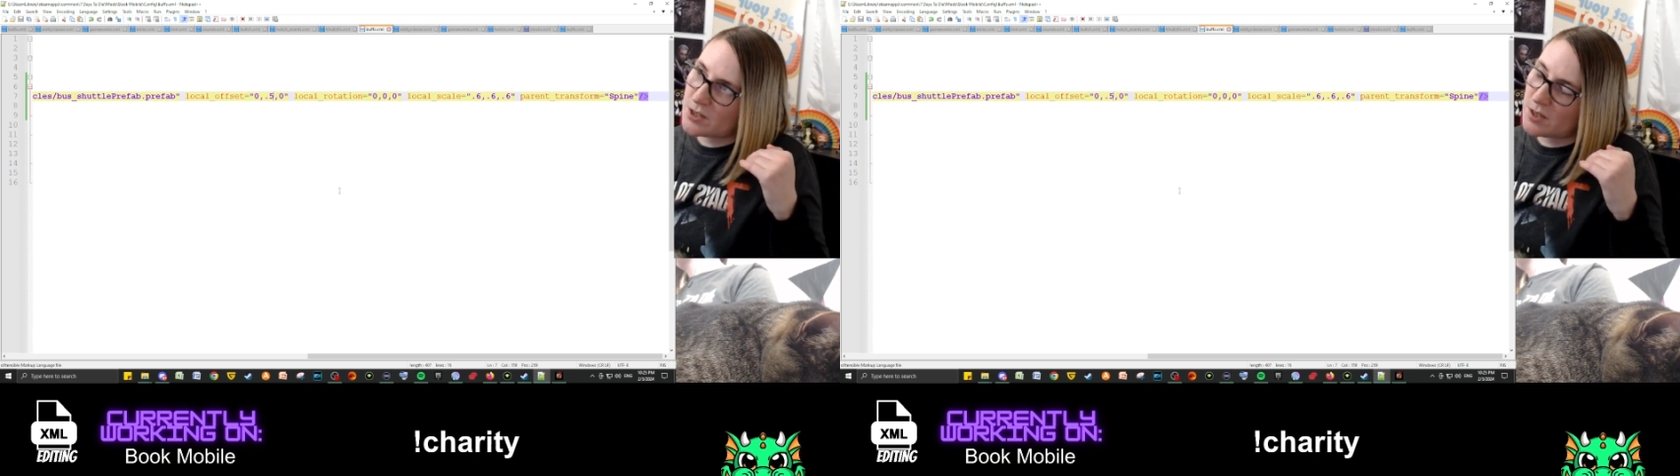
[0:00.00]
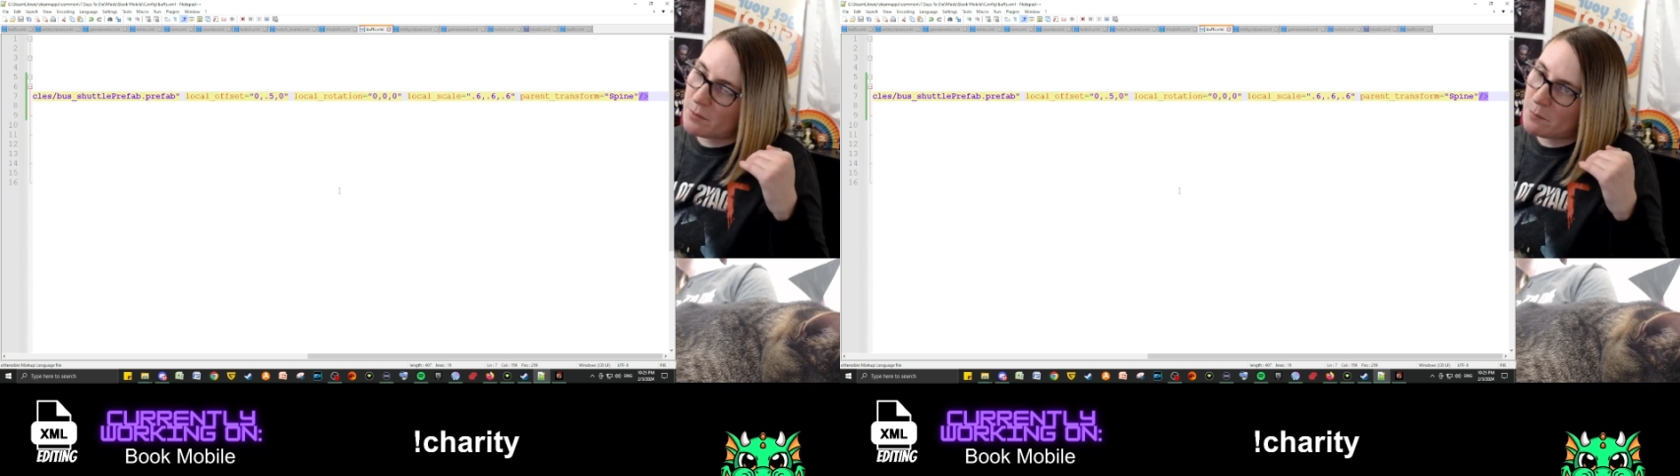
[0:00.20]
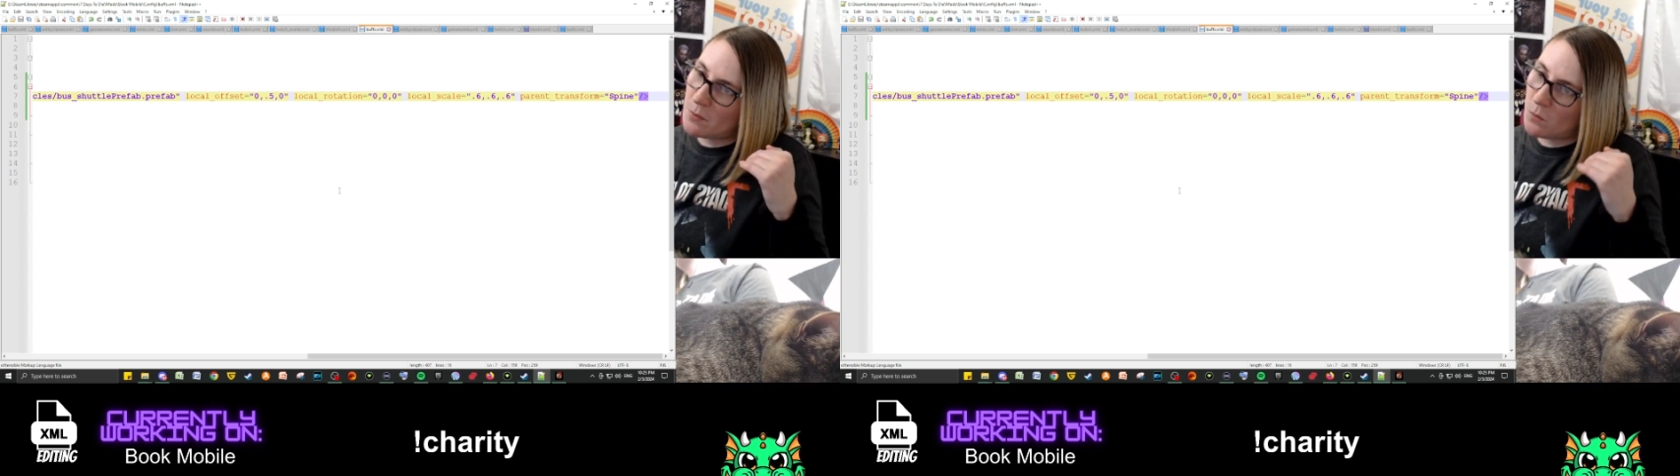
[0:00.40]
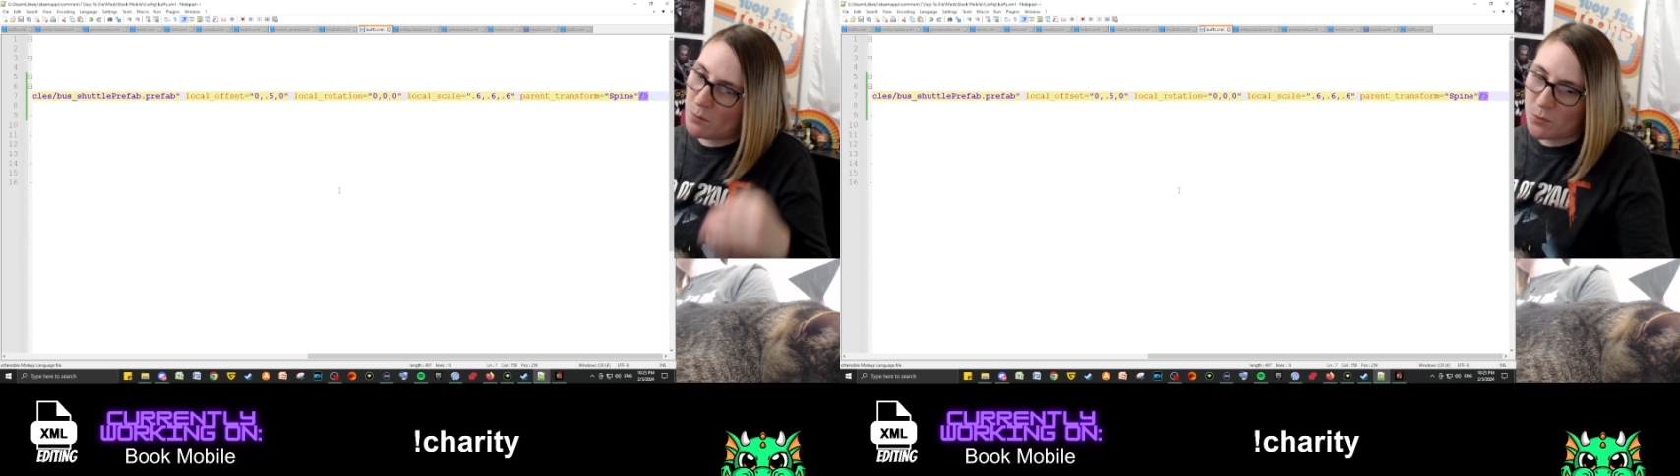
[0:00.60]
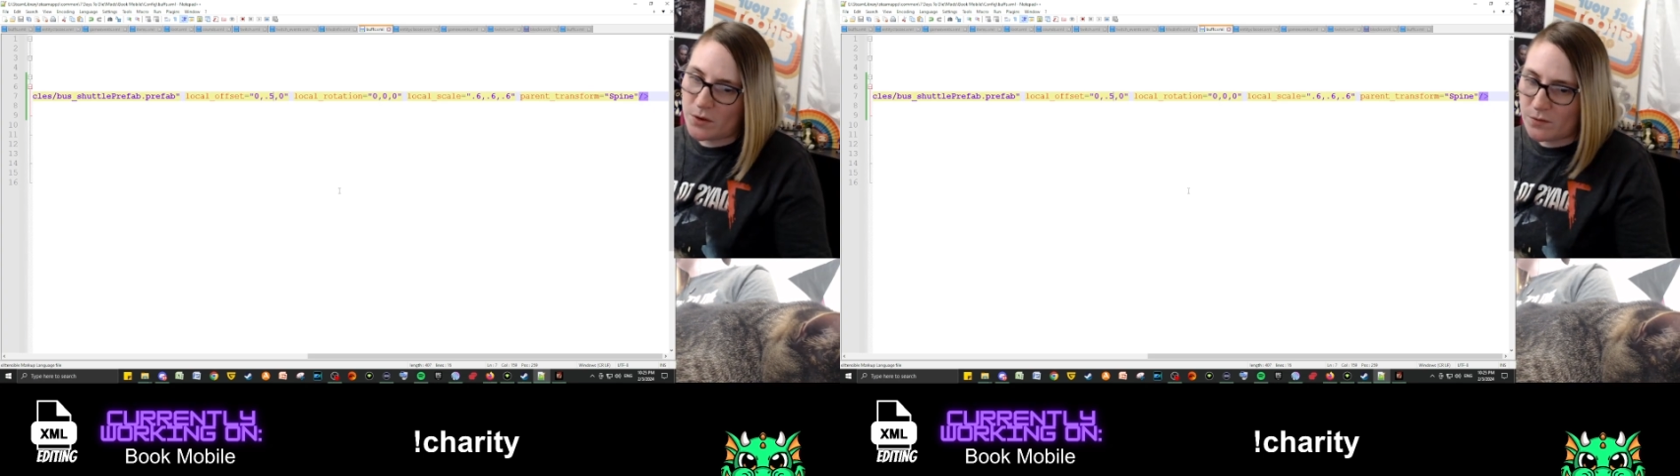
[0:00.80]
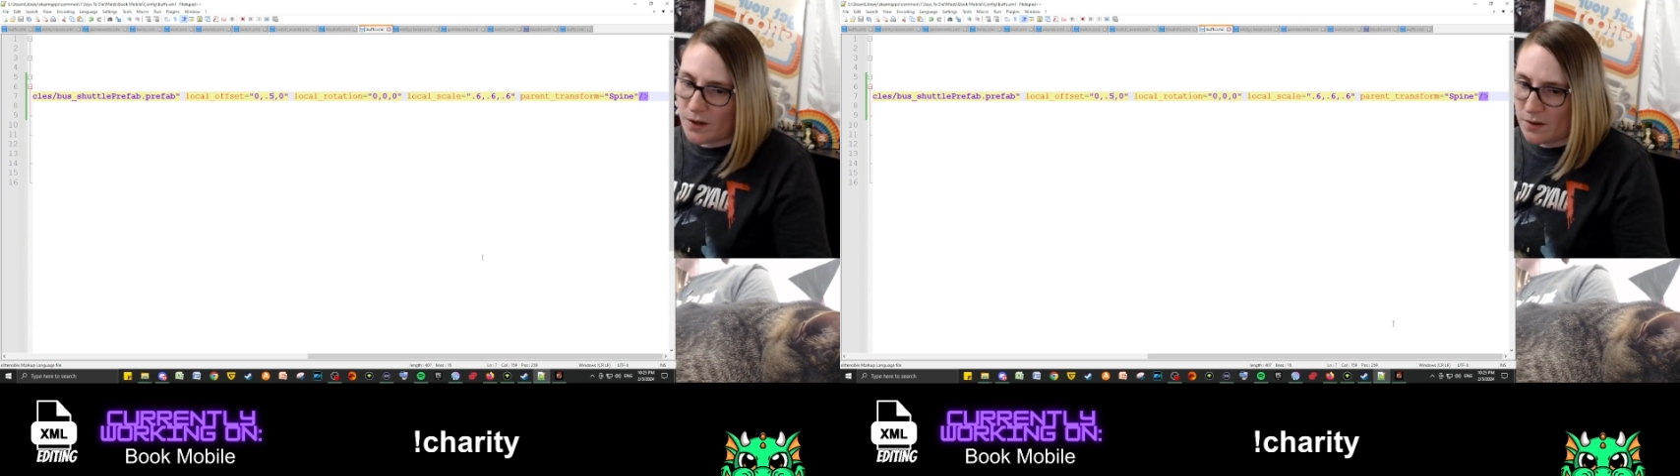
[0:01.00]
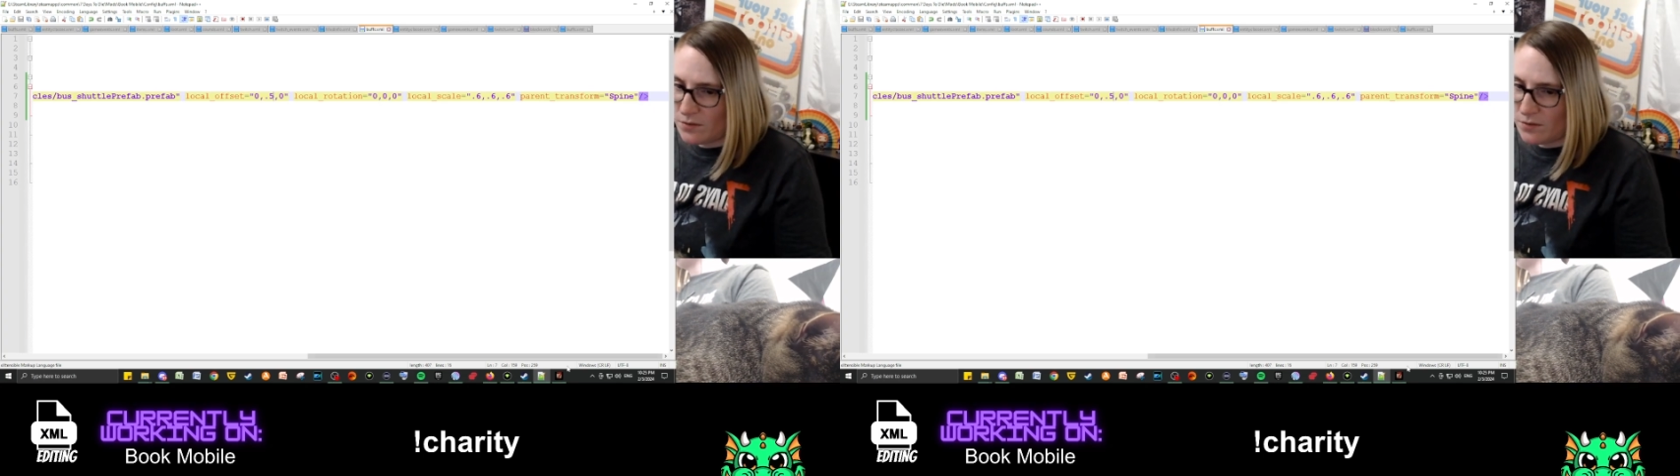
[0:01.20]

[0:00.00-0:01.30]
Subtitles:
It might be 1.5. I'm